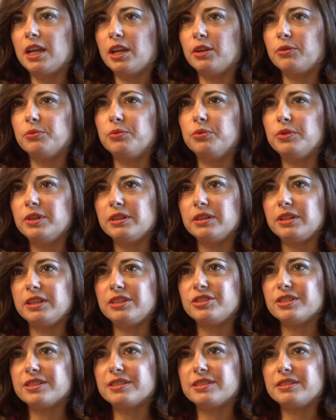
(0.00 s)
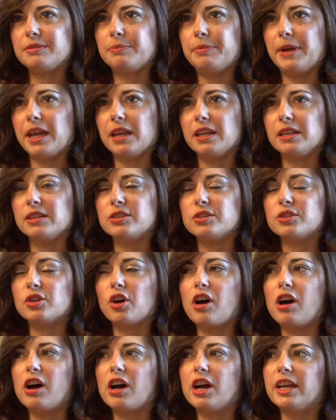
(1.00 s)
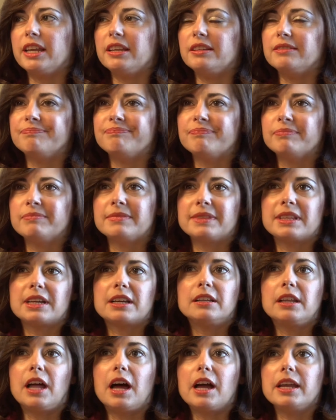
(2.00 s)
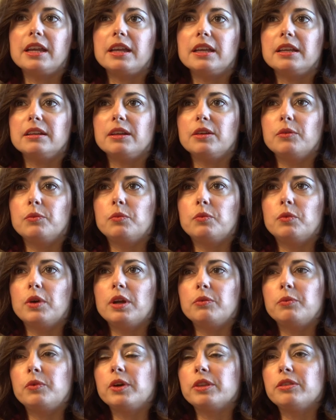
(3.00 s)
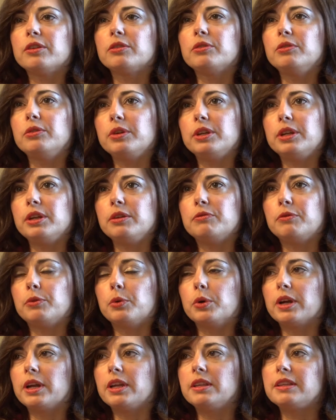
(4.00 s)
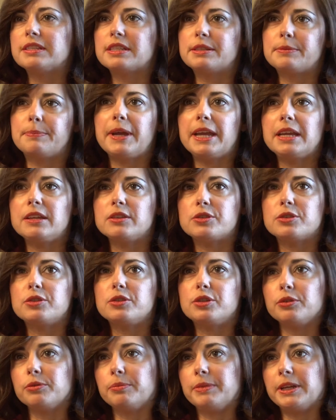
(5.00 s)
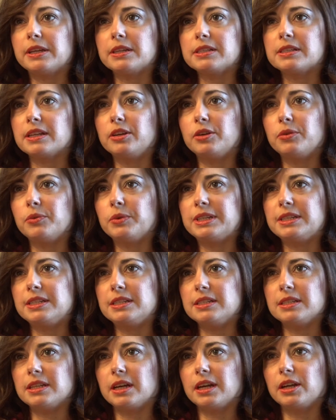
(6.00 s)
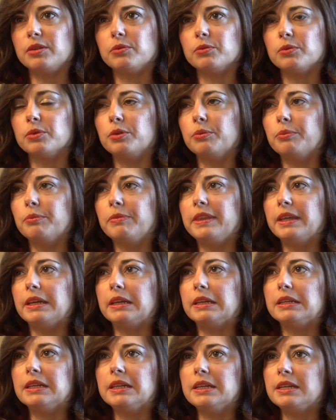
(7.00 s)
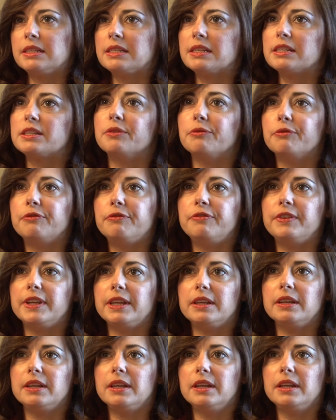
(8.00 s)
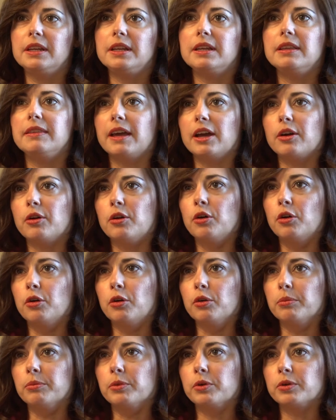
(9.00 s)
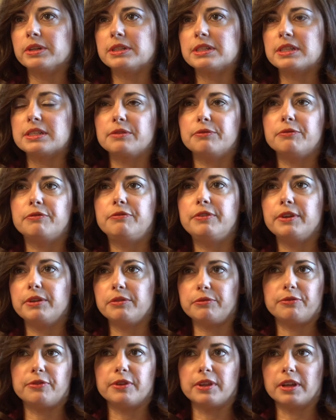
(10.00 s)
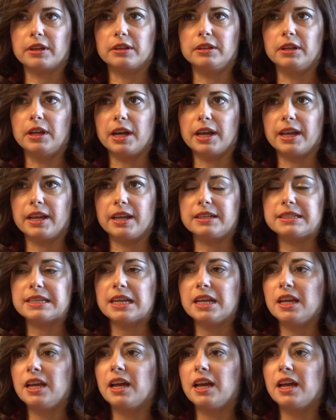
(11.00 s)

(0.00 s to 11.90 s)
It really just depends on the client and what they're looking for, and the space too, because I don't want to design a room that doesn't fit in that home or it doesn't fit for the client.